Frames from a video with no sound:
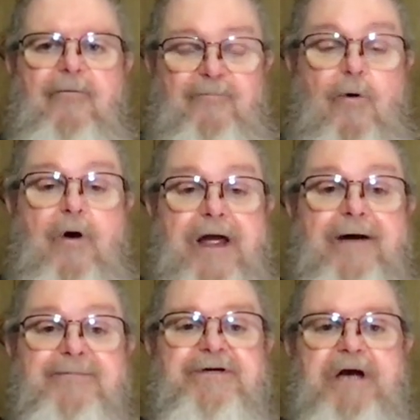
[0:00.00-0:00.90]
for
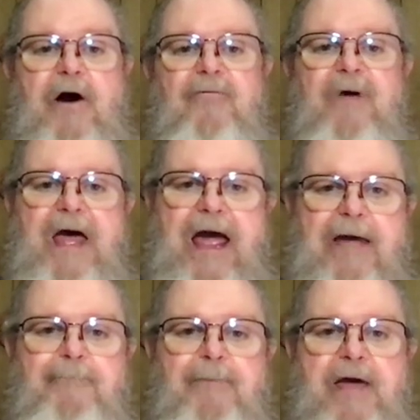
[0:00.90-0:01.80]
himself
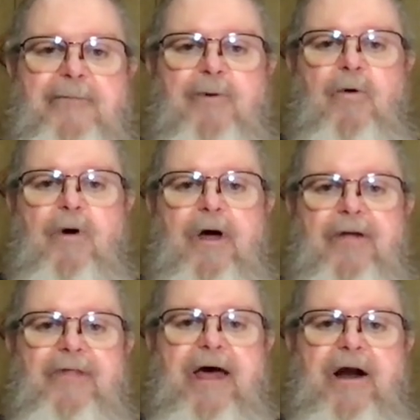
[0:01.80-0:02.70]
a people
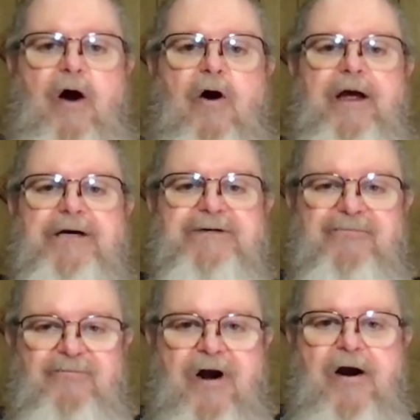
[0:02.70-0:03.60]
that are his
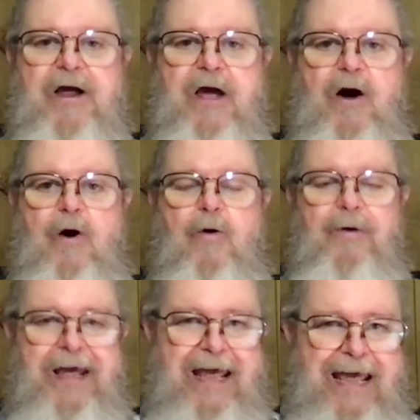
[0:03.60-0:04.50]
very
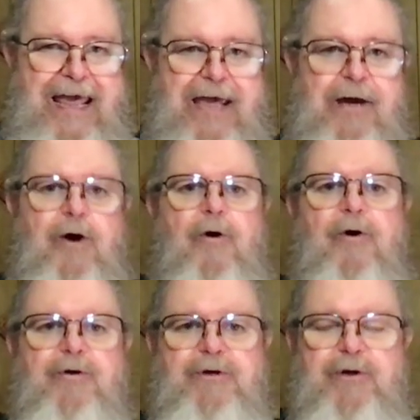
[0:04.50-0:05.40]
own,
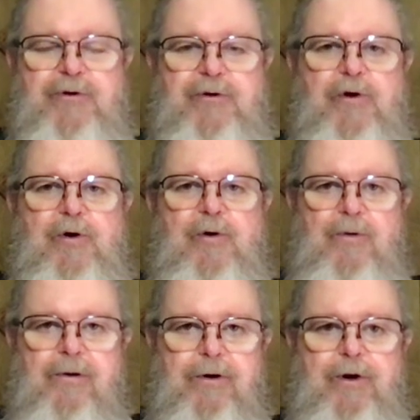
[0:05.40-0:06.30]
eager to
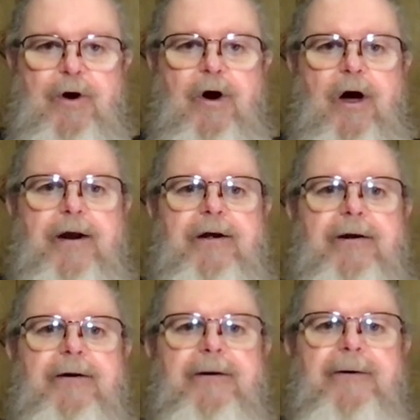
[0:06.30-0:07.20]
do good.
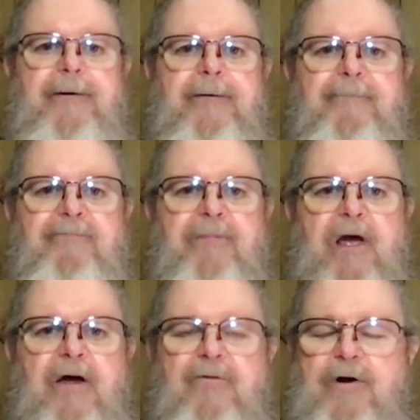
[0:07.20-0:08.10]

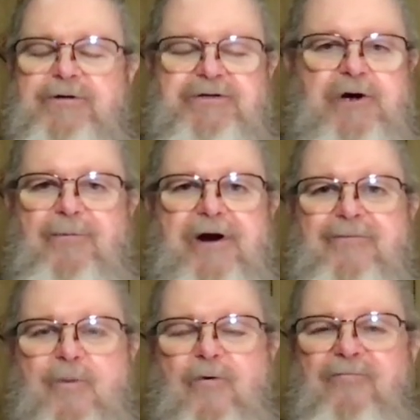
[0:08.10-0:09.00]
There are so many
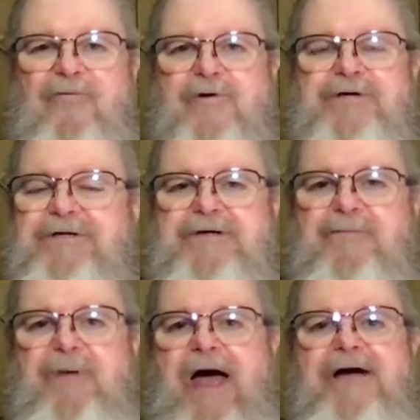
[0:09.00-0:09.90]
more verses
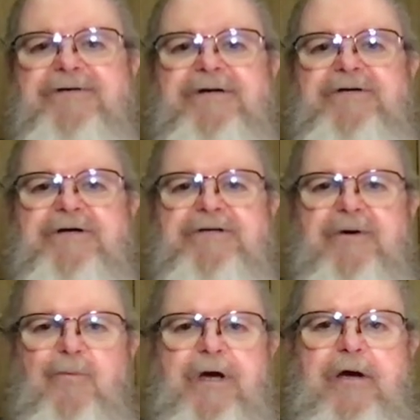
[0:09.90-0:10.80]
and passages
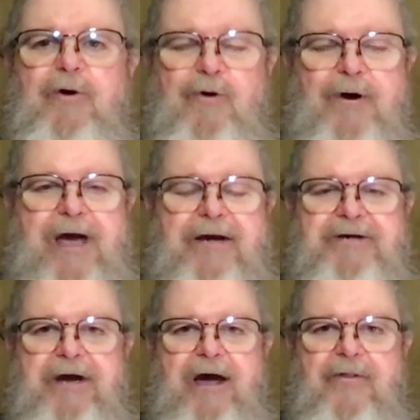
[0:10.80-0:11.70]
that we could look at
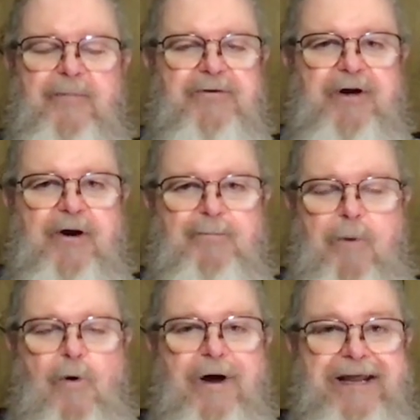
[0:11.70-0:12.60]
together, but the
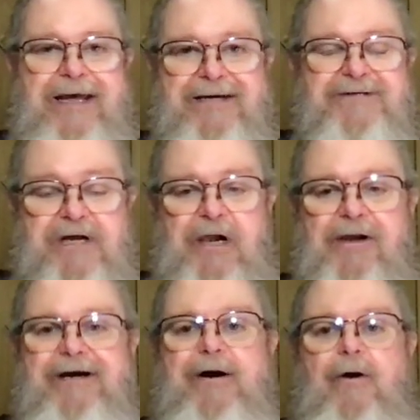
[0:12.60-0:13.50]
point is
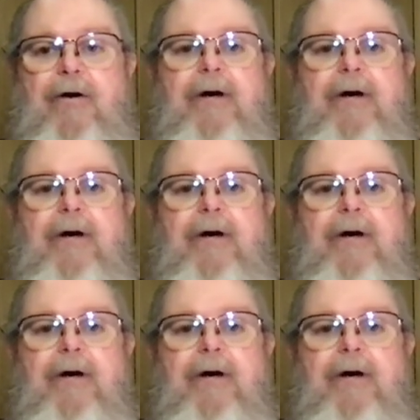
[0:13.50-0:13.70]
clear.